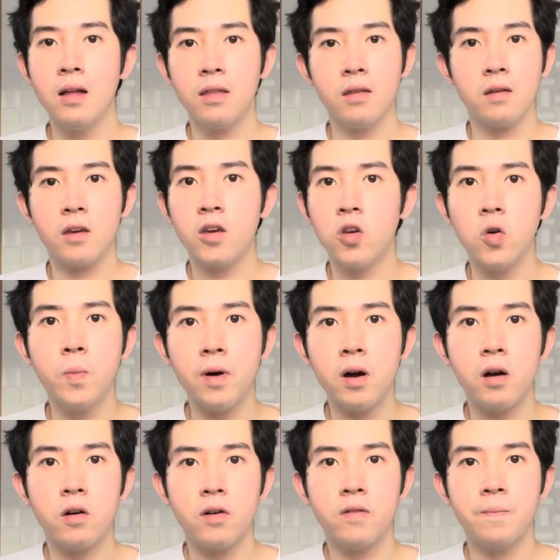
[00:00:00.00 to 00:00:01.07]
to Cuba,
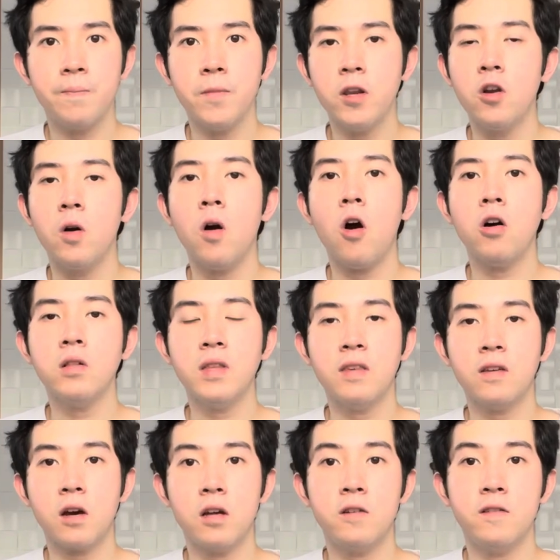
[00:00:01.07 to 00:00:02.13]
or all these
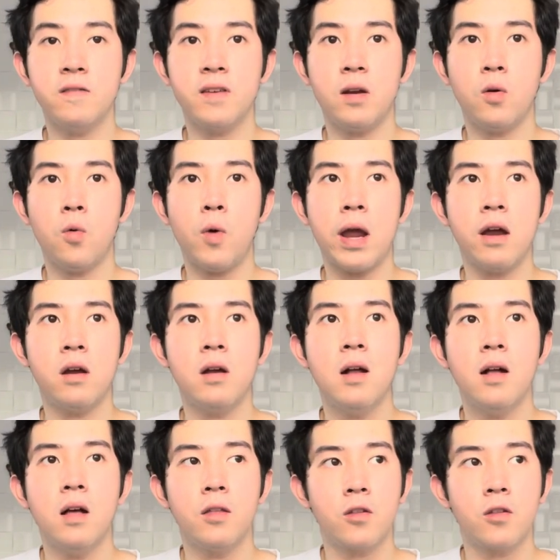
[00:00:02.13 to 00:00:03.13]
countries that where